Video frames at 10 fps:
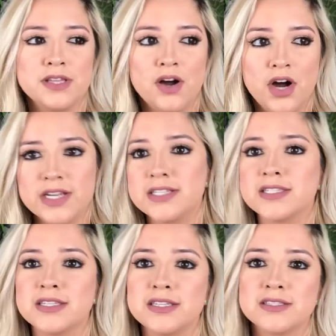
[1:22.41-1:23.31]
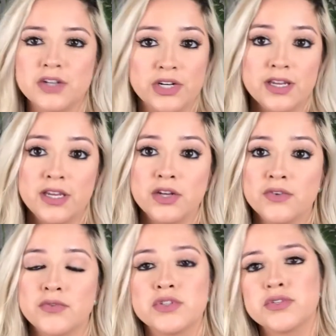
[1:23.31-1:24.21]
Honestly, started keto
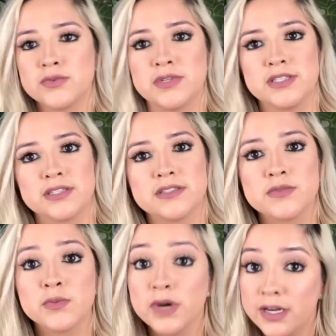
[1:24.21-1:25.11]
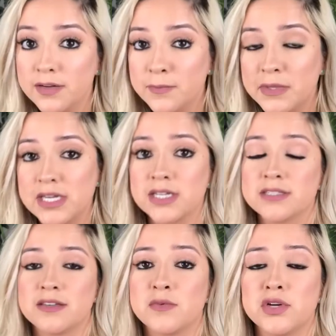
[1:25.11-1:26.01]
for two reasons. One, because
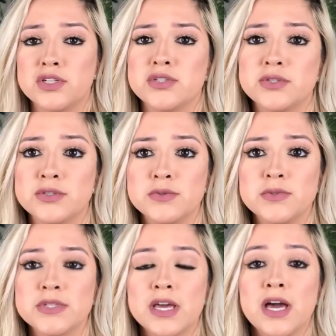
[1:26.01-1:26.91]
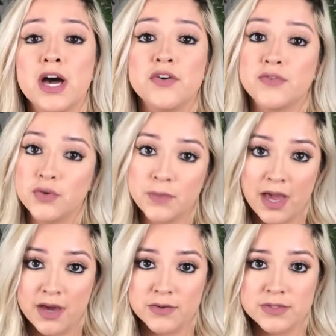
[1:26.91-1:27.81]
I wanted to lose a few
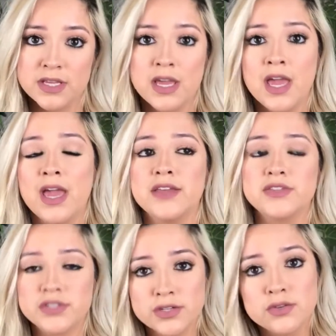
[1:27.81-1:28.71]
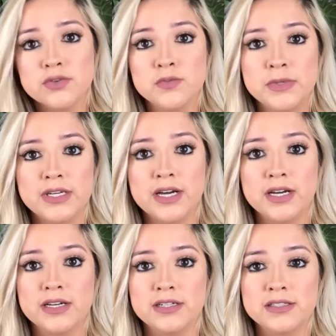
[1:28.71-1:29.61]
pounds, and two,
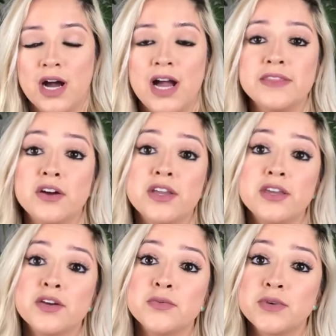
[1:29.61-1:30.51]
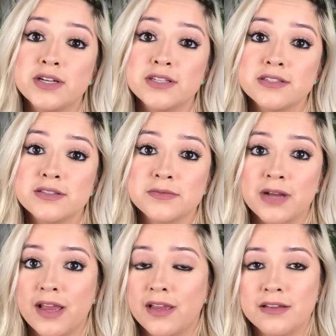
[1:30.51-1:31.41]
because thought keto was the
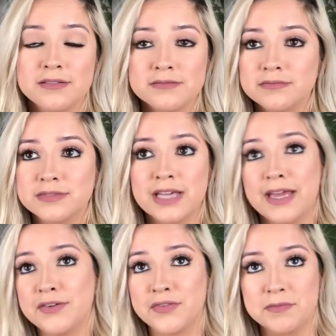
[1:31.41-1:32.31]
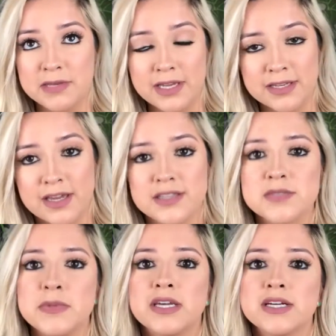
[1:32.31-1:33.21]
right diet for me, I guess,
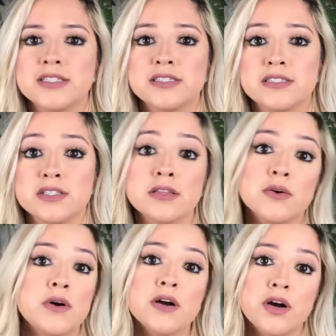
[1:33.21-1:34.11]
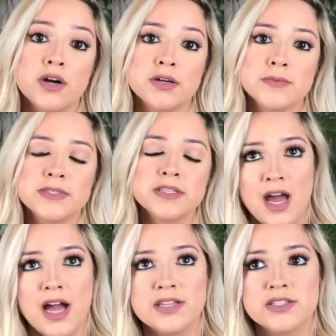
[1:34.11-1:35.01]
because it's low on carbs.
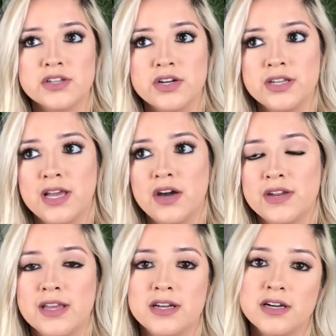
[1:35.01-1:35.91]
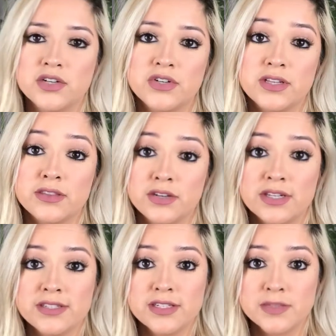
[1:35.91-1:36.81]
I started out at
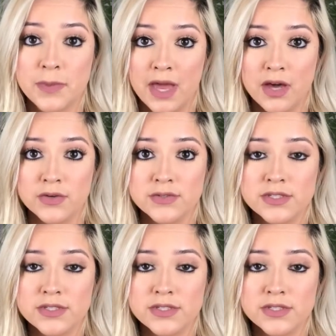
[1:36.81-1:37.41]
136 pounds.